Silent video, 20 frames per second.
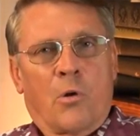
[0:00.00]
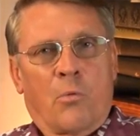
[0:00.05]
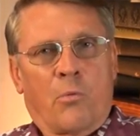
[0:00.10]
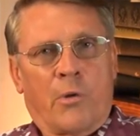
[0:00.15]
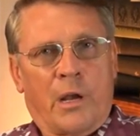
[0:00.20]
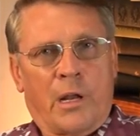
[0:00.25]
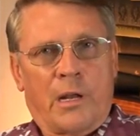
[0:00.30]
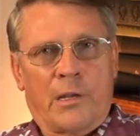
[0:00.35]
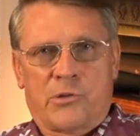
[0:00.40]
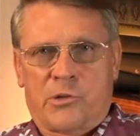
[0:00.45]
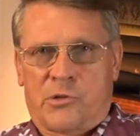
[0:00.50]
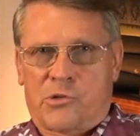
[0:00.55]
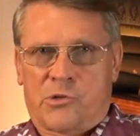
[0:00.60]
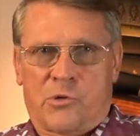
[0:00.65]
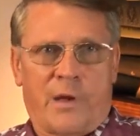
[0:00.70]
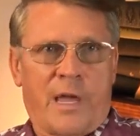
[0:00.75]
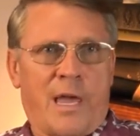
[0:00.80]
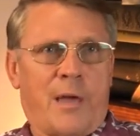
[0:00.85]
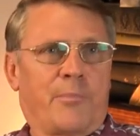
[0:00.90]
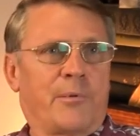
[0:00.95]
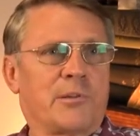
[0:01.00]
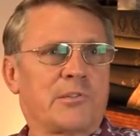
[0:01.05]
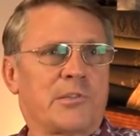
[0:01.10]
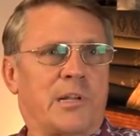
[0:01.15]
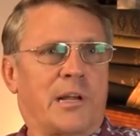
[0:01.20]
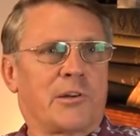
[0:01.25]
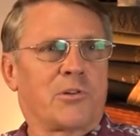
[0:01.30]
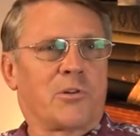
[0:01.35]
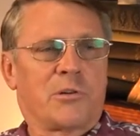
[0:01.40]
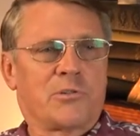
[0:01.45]
Well, it just so happens
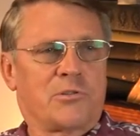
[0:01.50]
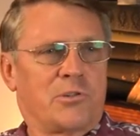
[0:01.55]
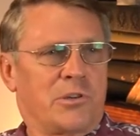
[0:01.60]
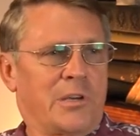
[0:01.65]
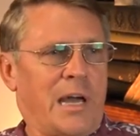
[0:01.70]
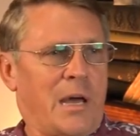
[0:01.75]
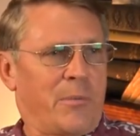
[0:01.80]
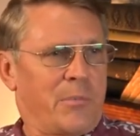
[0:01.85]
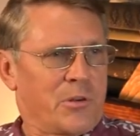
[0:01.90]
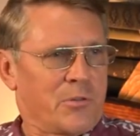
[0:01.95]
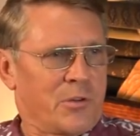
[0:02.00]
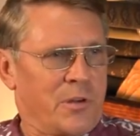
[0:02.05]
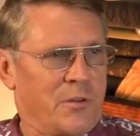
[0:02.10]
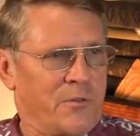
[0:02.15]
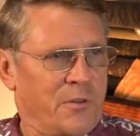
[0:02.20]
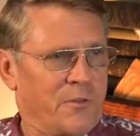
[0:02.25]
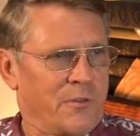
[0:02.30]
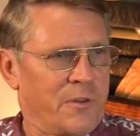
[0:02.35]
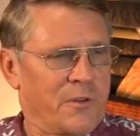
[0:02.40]
that I taught geometry for